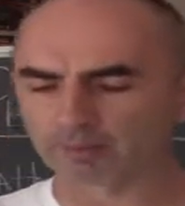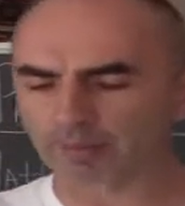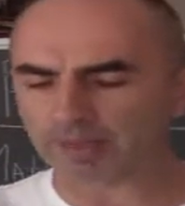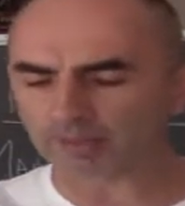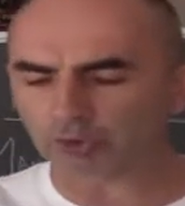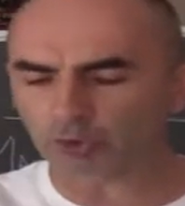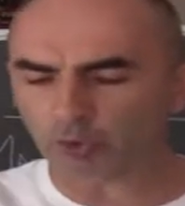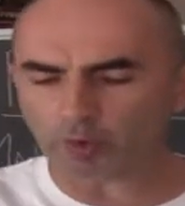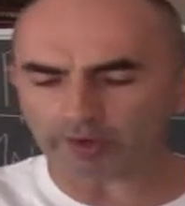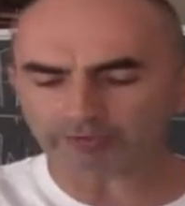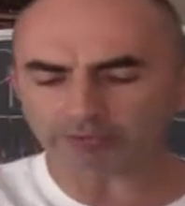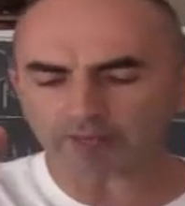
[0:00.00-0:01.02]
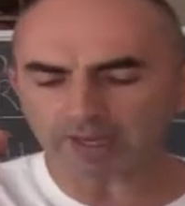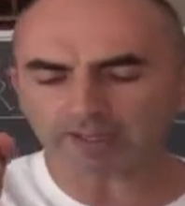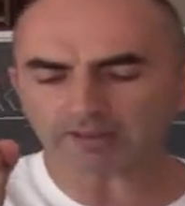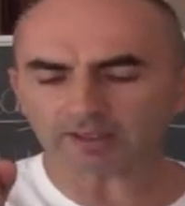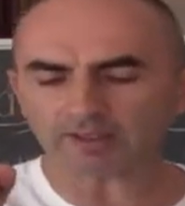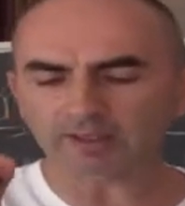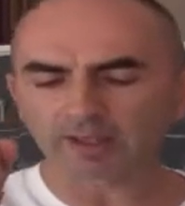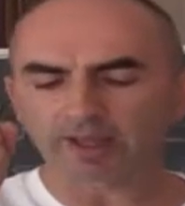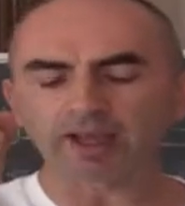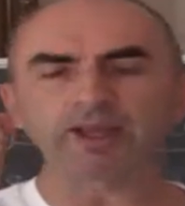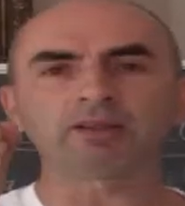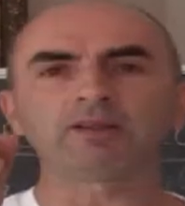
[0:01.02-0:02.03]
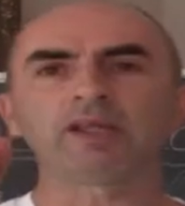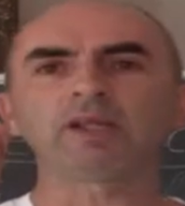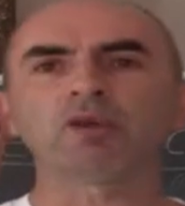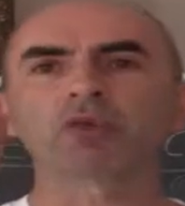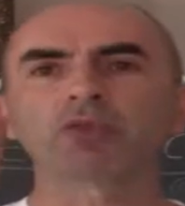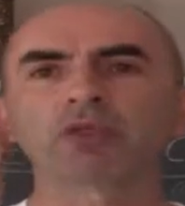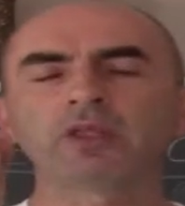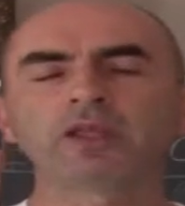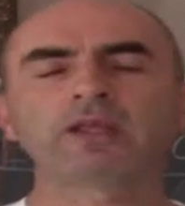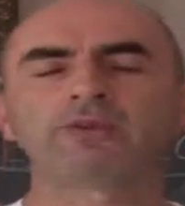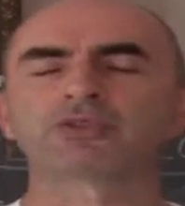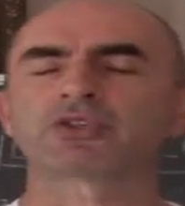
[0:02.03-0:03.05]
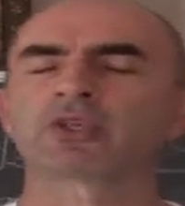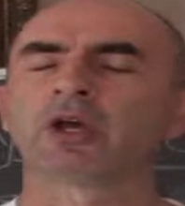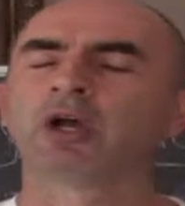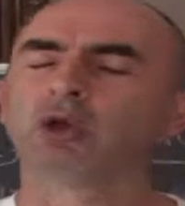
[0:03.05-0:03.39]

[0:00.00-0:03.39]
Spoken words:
But you have made it a den of thieves.